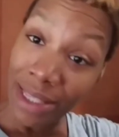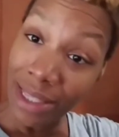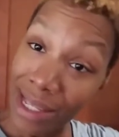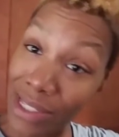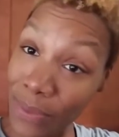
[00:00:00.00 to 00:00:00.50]

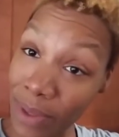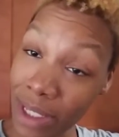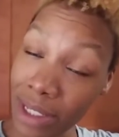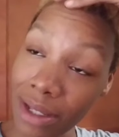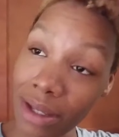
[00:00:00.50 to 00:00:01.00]
that's
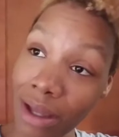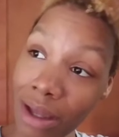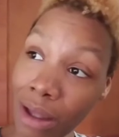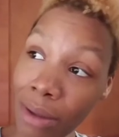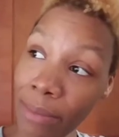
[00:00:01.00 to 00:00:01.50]
what
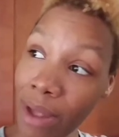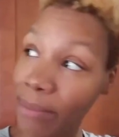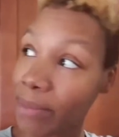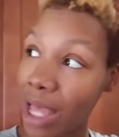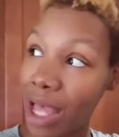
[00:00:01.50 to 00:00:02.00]
um,
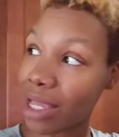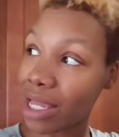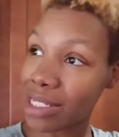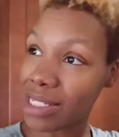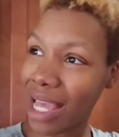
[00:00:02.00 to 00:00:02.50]
I'm, I
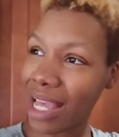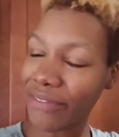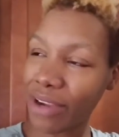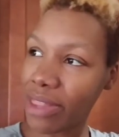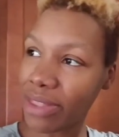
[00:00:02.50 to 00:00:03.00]
gotta take, I
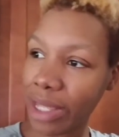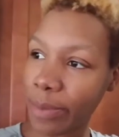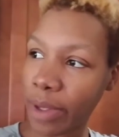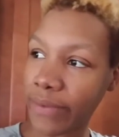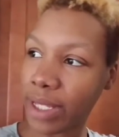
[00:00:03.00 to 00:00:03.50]
forgot the
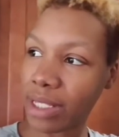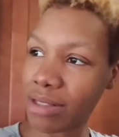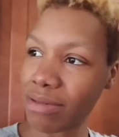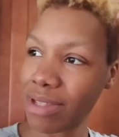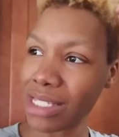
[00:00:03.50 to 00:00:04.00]
name of it.
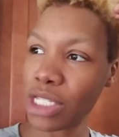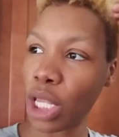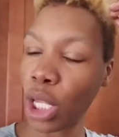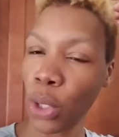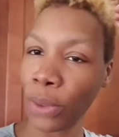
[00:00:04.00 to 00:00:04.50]
It's a
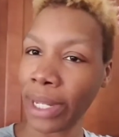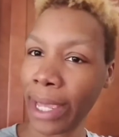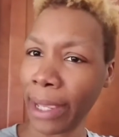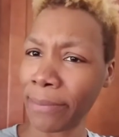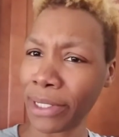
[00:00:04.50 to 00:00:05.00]
long
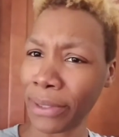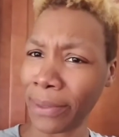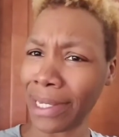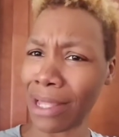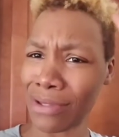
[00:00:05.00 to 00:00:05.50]
name, you know
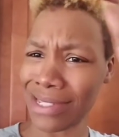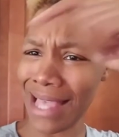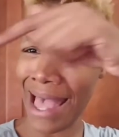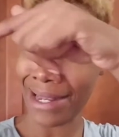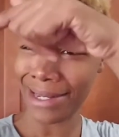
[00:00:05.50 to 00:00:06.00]
what? I'll just add